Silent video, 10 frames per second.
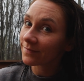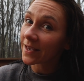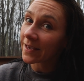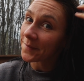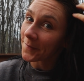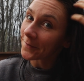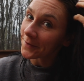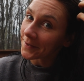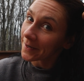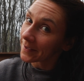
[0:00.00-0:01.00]
It came out
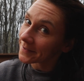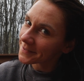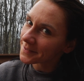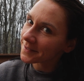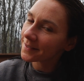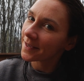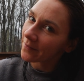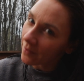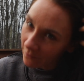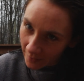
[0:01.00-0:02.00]
really nice. I
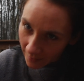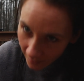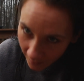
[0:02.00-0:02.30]
love it.